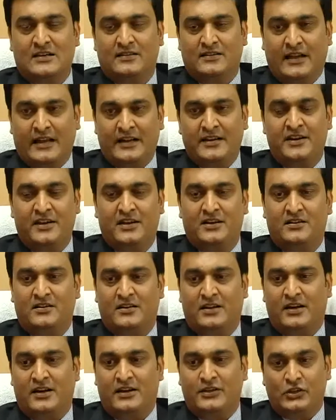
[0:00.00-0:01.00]
the
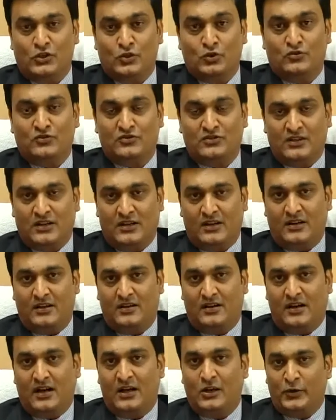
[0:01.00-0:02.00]
Indian uh, youth
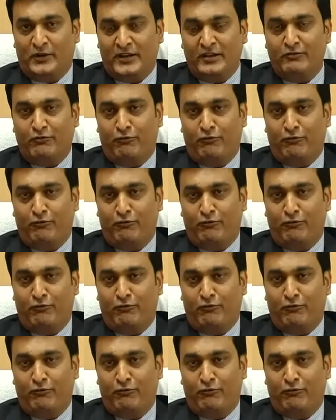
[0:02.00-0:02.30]
uh, are looking